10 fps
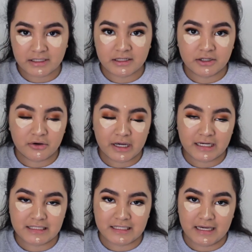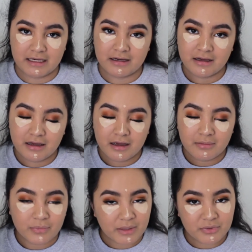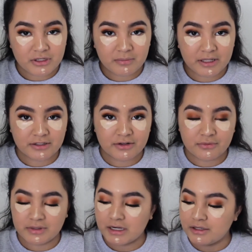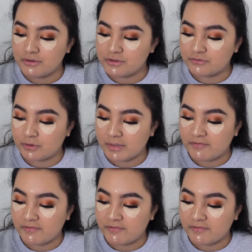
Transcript: gonna go ahead and take my beauty blender, the one that I use for my